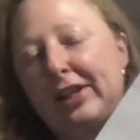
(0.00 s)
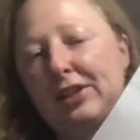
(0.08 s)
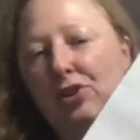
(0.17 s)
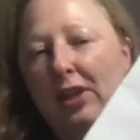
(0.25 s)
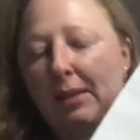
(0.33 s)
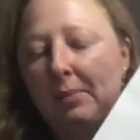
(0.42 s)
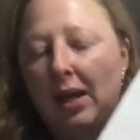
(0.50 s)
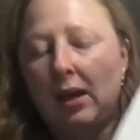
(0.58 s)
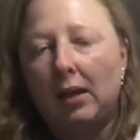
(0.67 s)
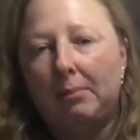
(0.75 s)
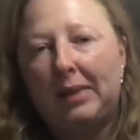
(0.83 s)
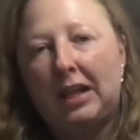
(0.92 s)
cheap
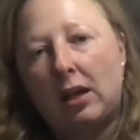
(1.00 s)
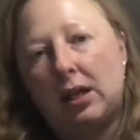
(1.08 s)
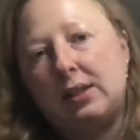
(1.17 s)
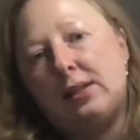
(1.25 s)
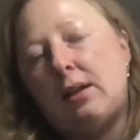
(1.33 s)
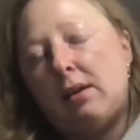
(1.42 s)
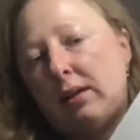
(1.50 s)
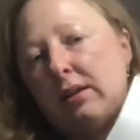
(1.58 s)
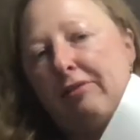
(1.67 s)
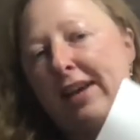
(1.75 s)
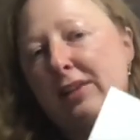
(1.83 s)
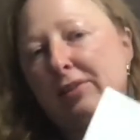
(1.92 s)
because the
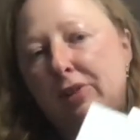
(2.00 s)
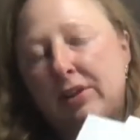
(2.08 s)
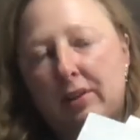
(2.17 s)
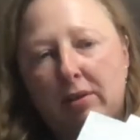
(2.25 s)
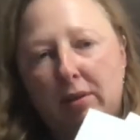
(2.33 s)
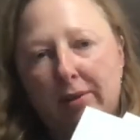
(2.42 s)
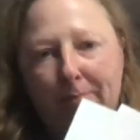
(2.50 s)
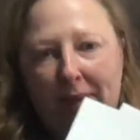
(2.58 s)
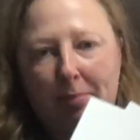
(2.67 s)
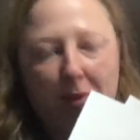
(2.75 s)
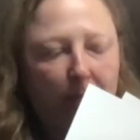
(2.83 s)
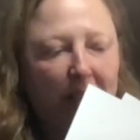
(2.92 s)
wet watercolor
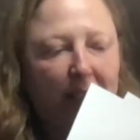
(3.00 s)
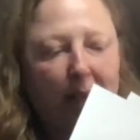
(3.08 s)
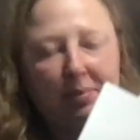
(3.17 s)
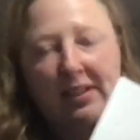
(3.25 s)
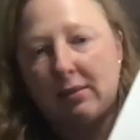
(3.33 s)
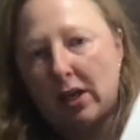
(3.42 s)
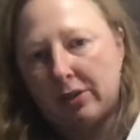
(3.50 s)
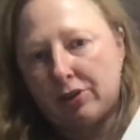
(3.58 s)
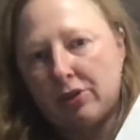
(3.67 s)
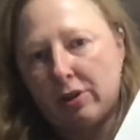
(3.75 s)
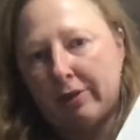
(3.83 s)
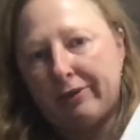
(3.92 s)
paper pick up
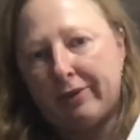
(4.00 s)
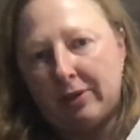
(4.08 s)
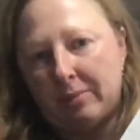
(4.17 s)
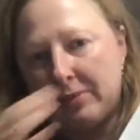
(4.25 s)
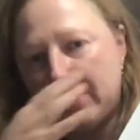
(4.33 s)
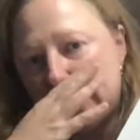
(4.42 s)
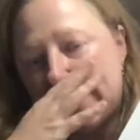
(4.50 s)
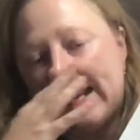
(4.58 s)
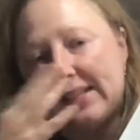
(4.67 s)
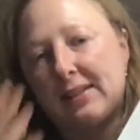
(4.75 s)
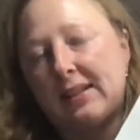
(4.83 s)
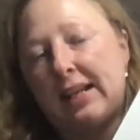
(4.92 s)
structure from the
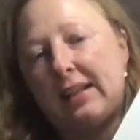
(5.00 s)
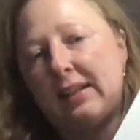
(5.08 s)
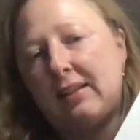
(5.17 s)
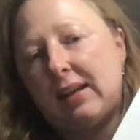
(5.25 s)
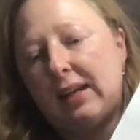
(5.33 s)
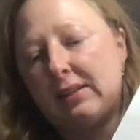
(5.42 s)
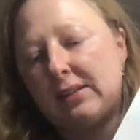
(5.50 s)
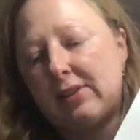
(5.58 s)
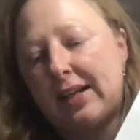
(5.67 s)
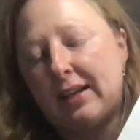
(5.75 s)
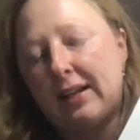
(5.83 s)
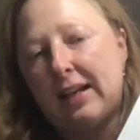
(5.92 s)
desk and anything. So
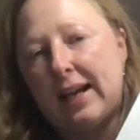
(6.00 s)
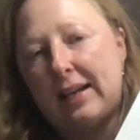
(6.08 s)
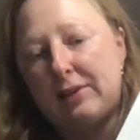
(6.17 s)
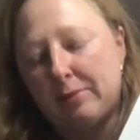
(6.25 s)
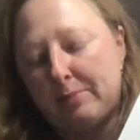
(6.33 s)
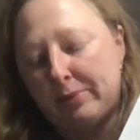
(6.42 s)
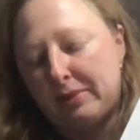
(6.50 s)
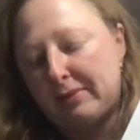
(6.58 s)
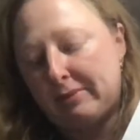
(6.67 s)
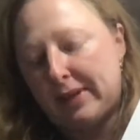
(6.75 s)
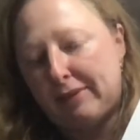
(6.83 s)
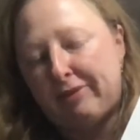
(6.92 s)
I really like to put
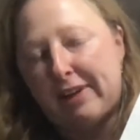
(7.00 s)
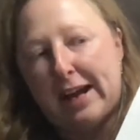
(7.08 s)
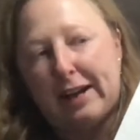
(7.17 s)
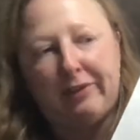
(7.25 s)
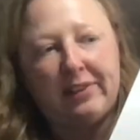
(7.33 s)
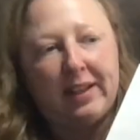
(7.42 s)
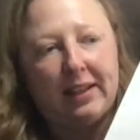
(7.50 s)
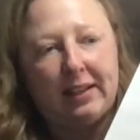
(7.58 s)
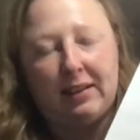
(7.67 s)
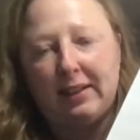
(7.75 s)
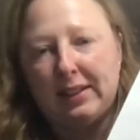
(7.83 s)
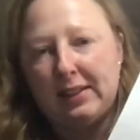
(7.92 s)
a 510
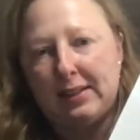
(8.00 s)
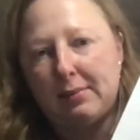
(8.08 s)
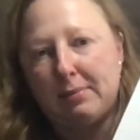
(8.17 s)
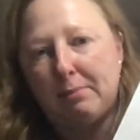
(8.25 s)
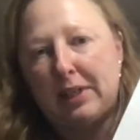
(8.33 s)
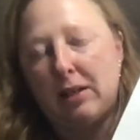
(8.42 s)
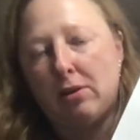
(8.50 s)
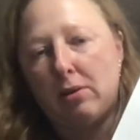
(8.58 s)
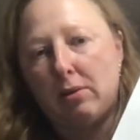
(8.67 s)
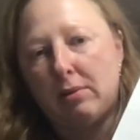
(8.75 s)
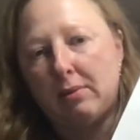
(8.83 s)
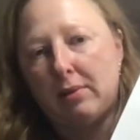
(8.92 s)
at least
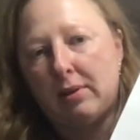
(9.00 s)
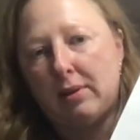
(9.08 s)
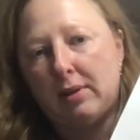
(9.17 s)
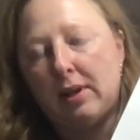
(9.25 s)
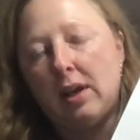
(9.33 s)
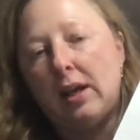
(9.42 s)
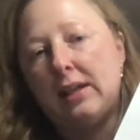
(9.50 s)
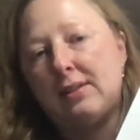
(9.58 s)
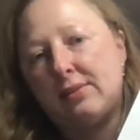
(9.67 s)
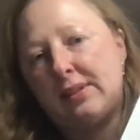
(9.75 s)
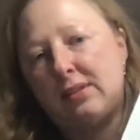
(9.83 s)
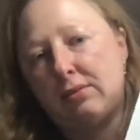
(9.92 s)
below. Uh, it's
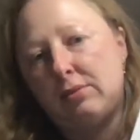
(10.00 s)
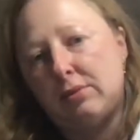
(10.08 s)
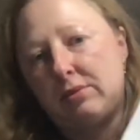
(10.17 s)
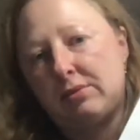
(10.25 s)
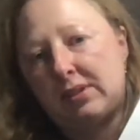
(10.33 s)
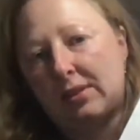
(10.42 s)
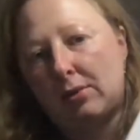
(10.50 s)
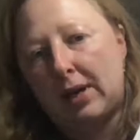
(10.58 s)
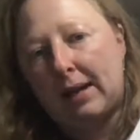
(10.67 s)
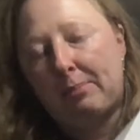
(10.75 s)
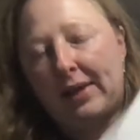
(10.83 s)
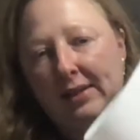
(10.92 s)
also good to soak
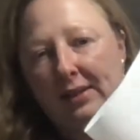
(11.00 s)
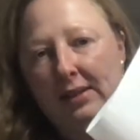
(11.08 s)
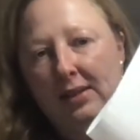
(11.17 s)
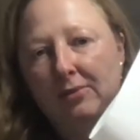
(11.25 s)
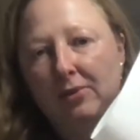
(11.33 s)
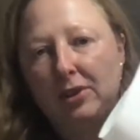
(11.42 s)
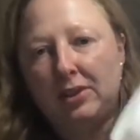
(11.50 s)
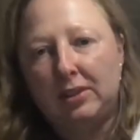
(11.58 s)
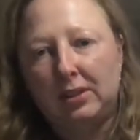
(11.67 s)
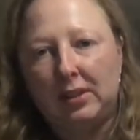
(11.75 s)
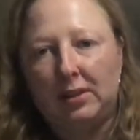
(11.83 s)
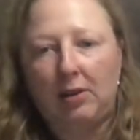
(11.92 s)
up excess
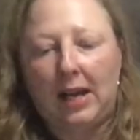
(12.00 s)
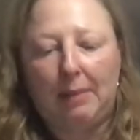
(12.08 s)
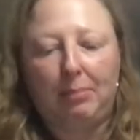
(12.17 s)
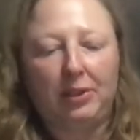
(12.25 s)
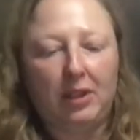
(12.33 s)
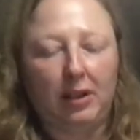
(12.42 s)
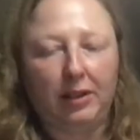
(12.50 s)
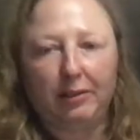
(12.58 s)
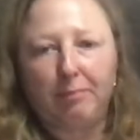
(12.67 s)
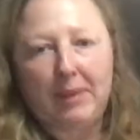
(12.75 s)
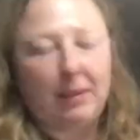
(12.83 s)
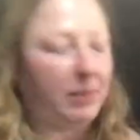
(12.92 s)
water. So I put a lot
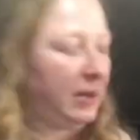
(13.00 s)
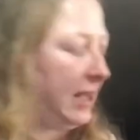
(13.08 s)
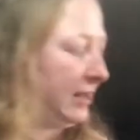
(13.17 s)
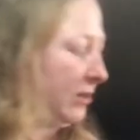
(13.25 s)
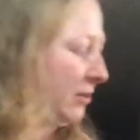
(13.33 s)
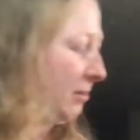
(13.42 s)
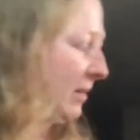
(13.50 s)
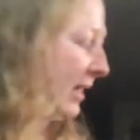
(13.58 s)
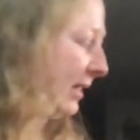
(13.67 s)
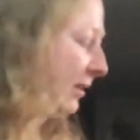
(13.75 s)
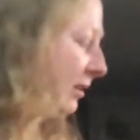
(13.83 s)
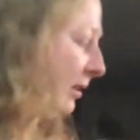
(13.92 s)
of paper under
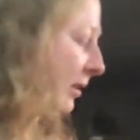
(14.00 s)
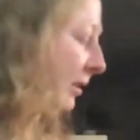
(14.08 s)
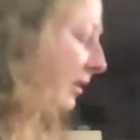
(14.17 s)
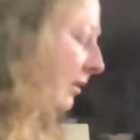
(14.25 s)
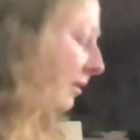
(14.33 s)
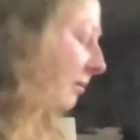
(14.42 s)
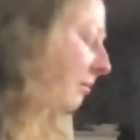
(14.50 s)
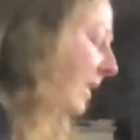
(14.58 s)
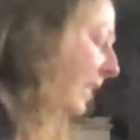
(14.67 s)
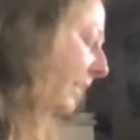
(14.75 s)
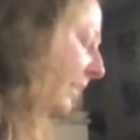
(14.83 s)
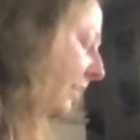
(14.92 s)
my,
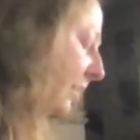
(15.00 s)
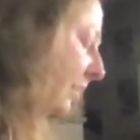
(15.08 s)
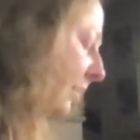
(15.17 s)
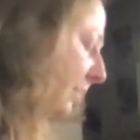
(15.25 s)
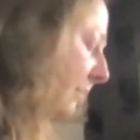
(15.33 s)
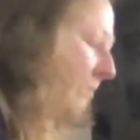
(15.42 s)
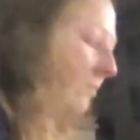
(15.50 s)
my, uh,